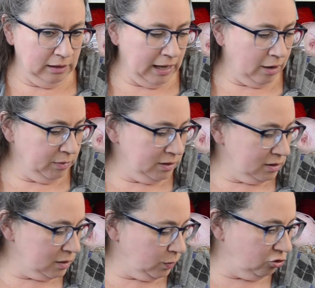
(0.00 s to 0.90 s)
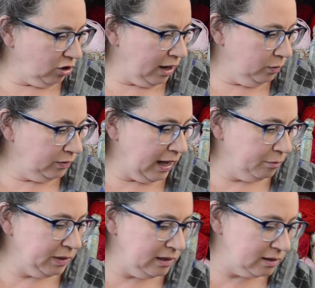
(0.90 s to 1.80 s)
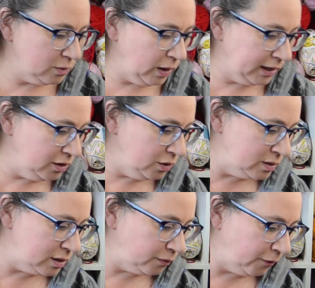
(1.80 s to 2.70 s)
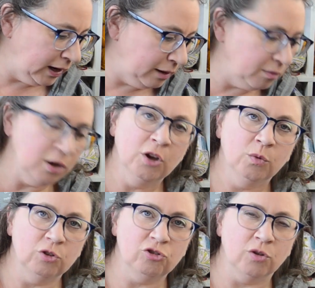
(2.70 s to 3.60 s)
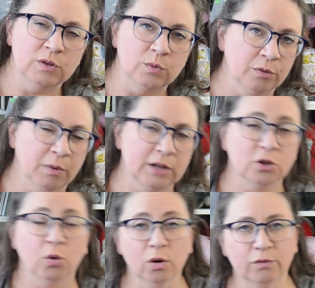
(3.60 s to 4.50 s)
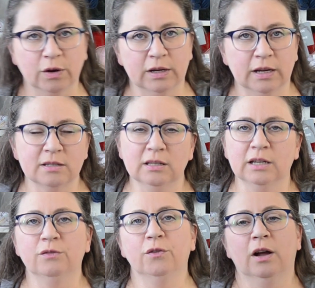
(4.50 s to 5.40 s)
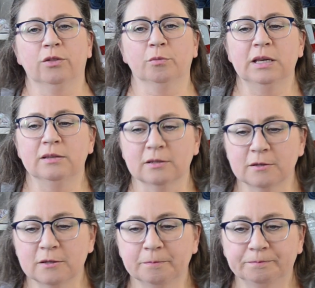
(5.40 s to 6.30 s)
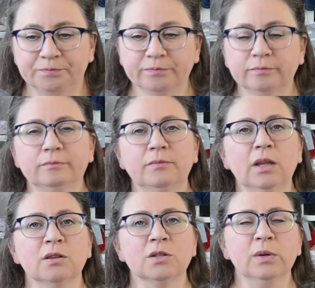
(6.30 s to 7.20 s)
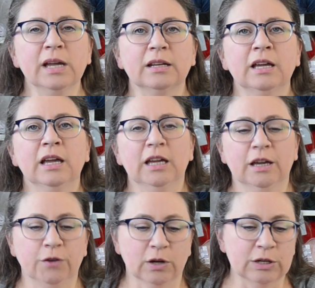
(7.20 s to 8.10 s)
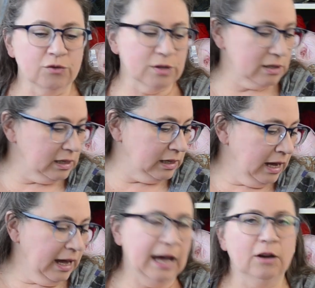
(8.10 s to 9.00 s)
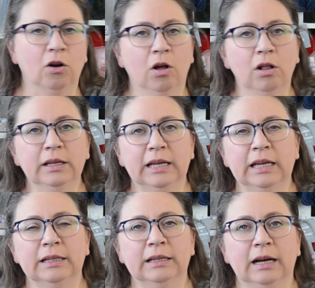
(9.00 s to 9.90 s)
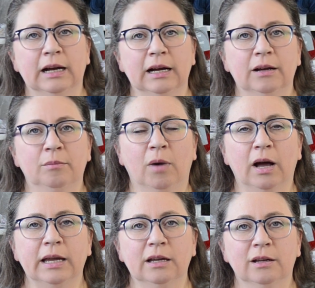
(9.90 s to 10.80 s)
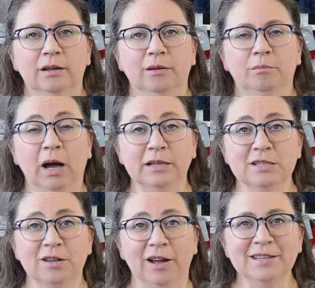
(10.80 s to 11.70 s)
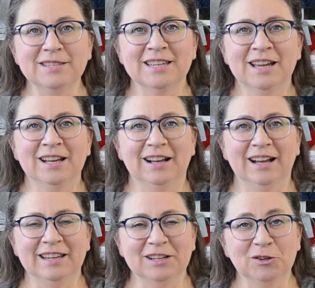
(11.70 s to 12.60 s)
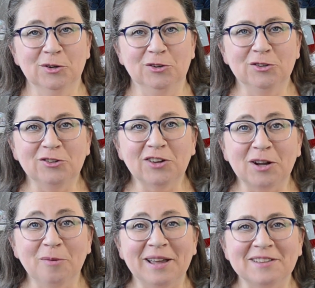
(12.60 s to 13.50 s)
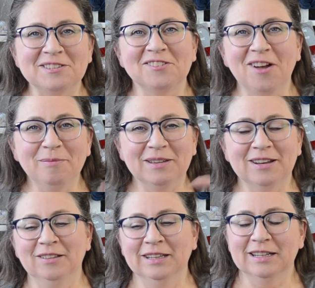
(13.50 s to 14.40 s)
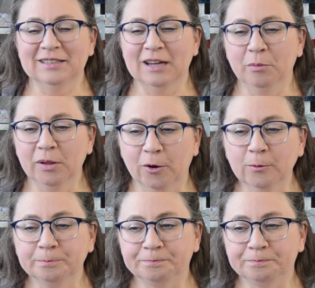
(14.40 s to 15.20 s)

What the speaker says: allow me to switch out that piece so I can use the frame, which goes with my decor very nicely for other pieces. So again, if you're interested at all in my designs, I encourage you to check out my Etsy shop, and I'll link it down below.